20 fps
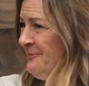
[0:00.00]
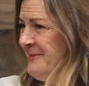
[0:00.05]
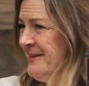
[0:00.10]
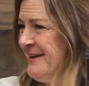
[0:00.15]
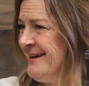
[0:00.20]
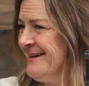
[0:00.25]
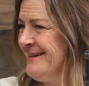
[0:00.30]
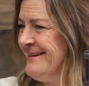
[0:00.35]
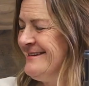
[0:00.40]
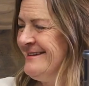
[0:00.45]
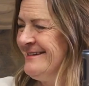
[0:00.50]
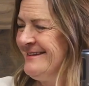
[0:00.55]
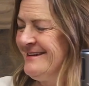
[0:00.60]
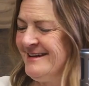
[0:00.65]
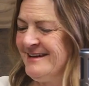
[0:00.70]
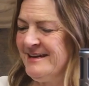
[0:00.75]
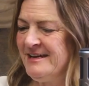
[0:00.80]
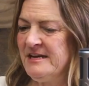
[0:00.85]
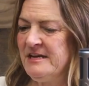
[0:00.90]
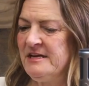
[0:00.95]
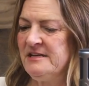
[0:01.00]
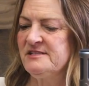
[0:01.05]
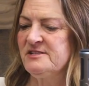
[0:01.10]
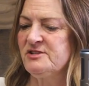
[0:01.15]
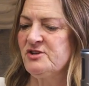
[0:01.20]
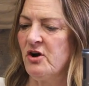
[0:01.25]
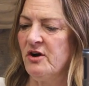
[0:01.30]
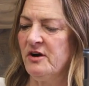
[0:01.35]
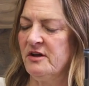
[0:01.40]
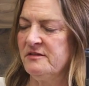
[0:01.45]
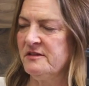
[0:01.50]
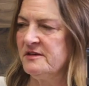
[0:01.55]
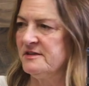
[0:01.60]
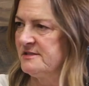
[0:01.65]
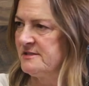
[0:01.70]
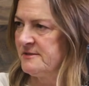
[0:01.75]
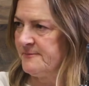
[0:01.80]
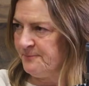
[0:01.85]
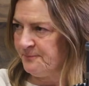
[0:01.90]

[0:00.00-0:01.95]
and he started this.